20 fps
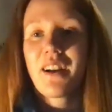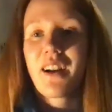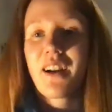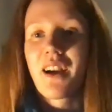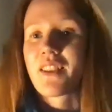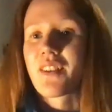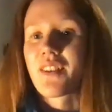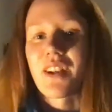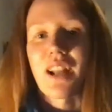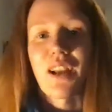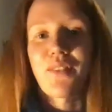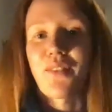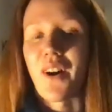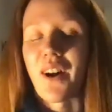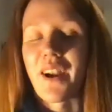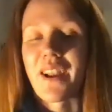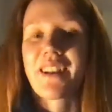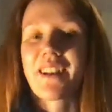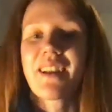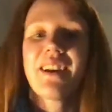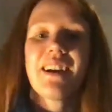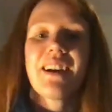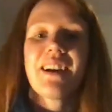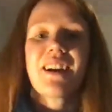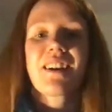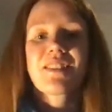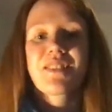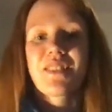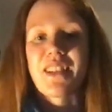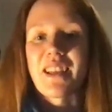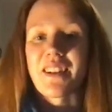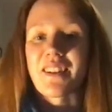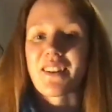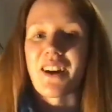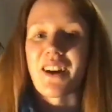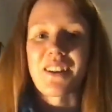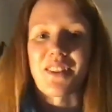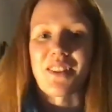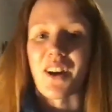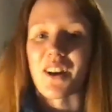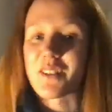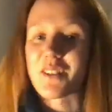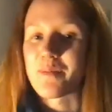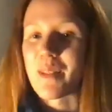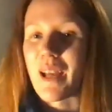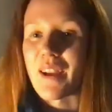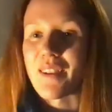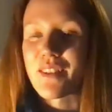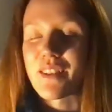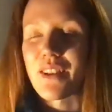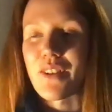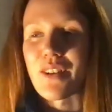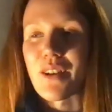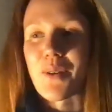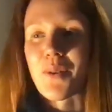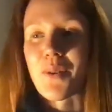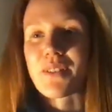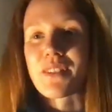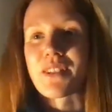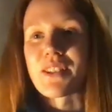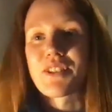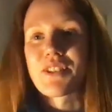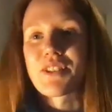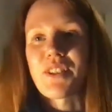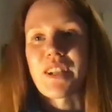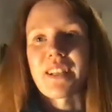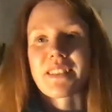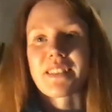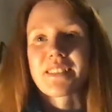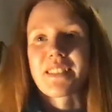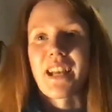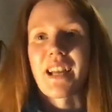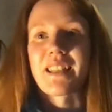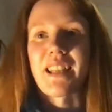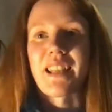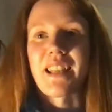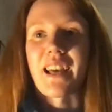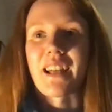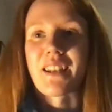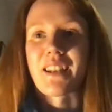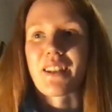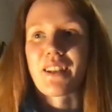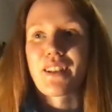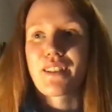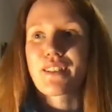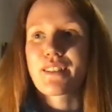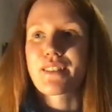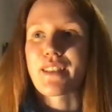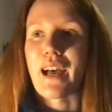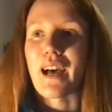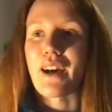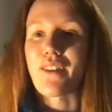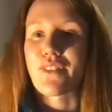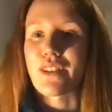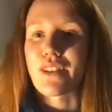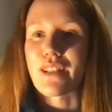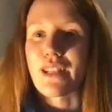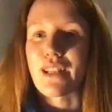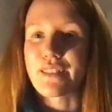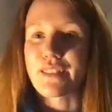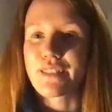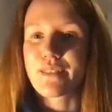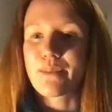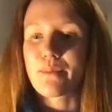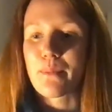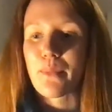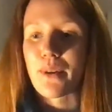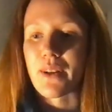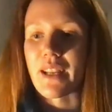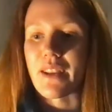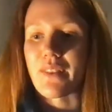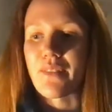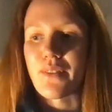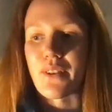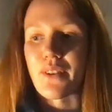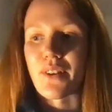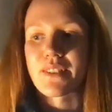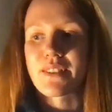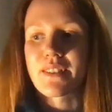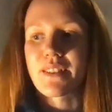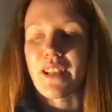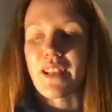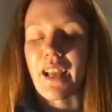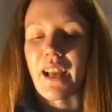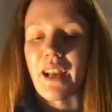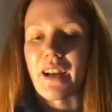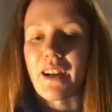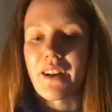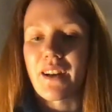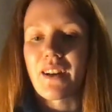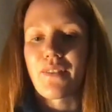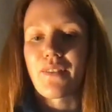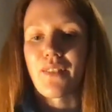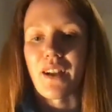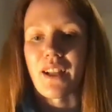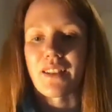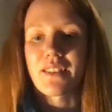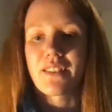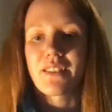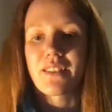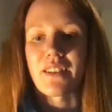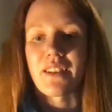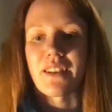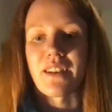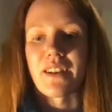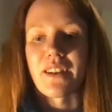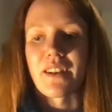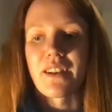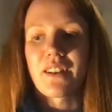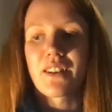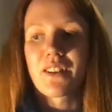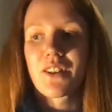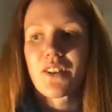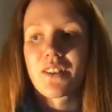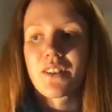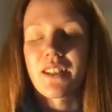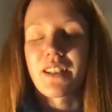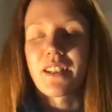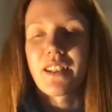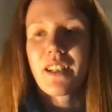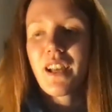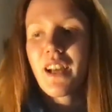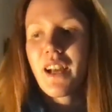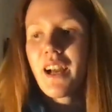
And they were like, fine. So then I taught them how to do their 1-2-3s, and then that released money for us to get a flight to London.